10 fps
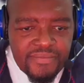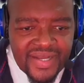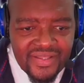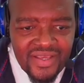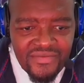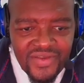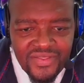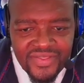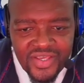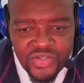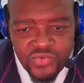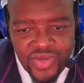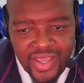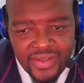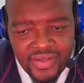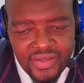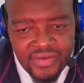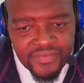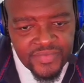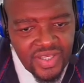but even this way,
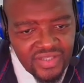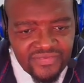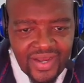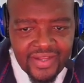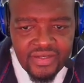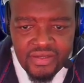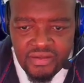it's fine.